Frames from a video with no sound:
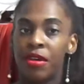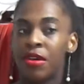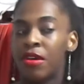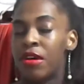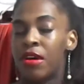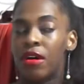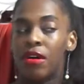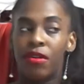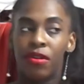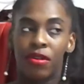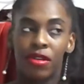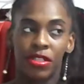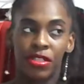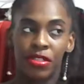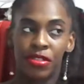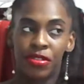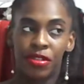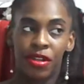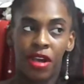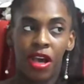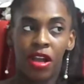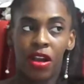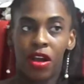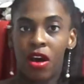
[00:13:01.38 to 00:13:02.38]
or you're
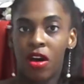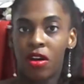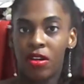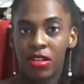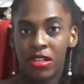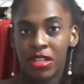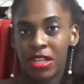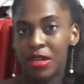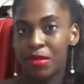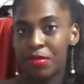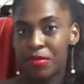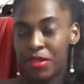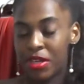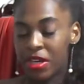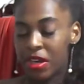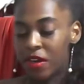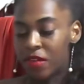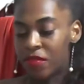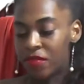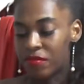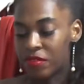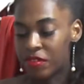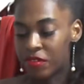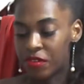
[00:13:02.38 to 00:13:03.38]
not gonna be
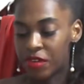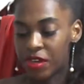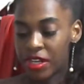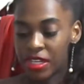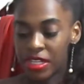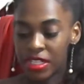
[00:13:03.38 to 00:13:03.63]
off trend.